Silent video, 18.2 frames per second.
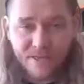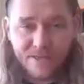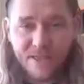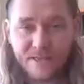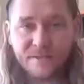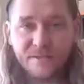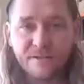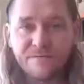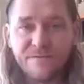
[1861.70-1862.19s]

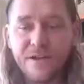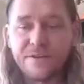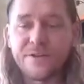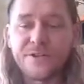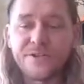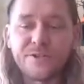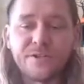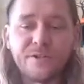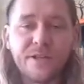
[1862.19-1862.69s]
that's a
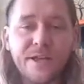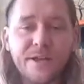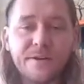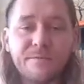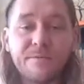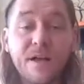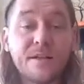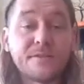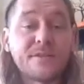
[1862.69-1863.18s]
foundational
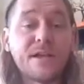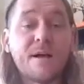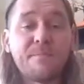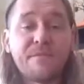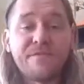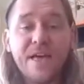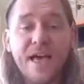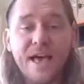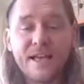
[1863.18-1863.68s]
layer. On top
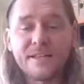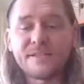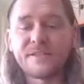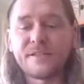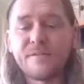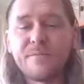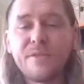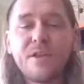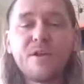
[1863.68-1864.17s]
of that,
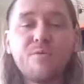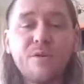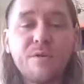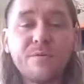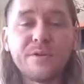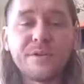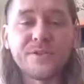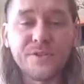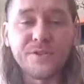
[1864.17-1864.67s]
we
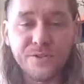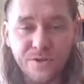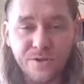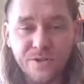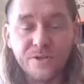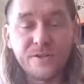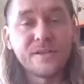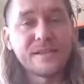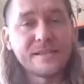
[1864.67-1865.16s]
will
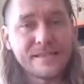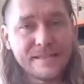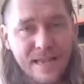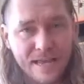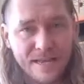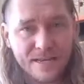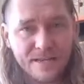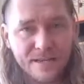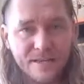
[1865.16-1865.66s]
install
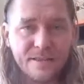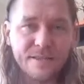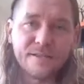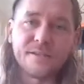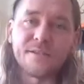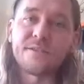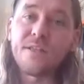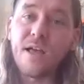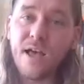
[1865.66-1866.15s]
Xen.
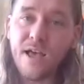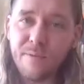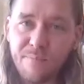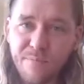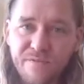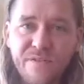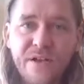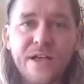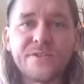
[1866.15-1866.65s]
This is the
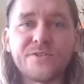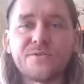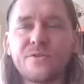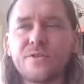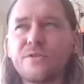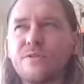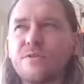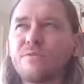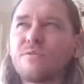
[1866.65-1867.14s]
hypervisor,
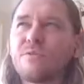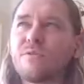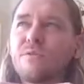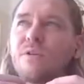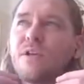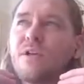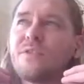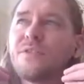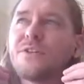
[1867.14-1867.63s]

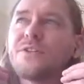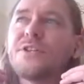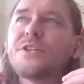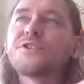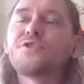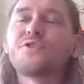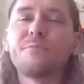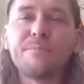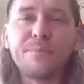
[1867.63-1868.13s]
the
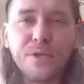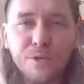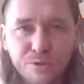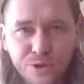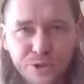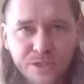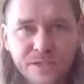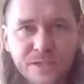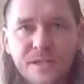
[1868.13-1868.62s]

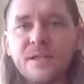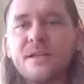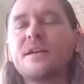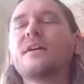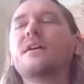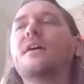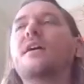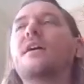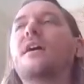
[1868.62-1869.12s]
distribution
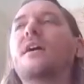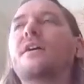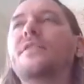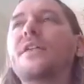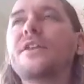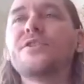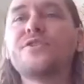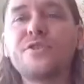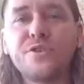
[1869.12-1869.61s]

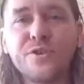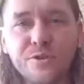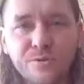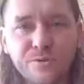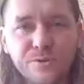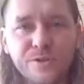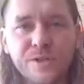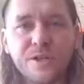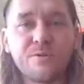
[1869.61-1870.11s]
that is
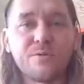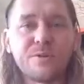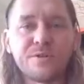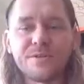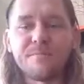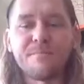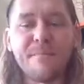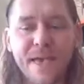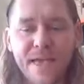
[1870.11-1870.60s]
used in order
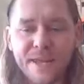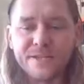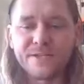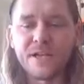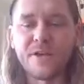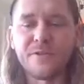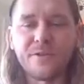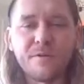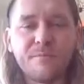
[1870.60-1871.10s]
to manage
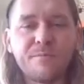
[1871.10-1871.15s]
how the